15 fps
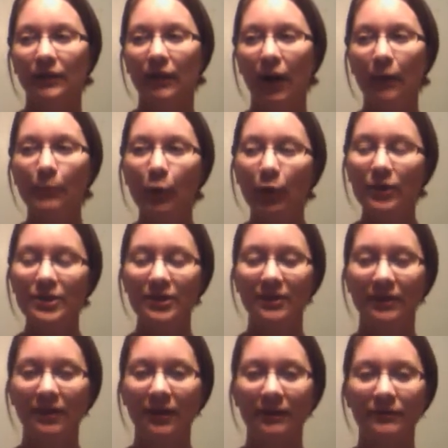A portion
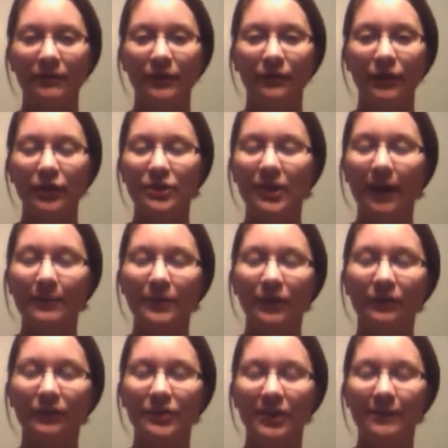of the first chapter
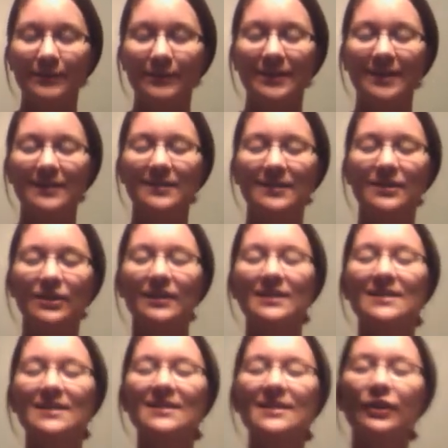of James says to
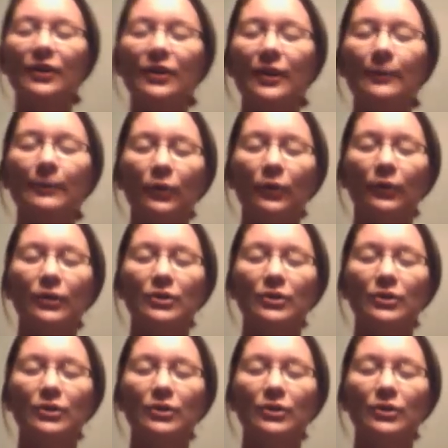consider it pure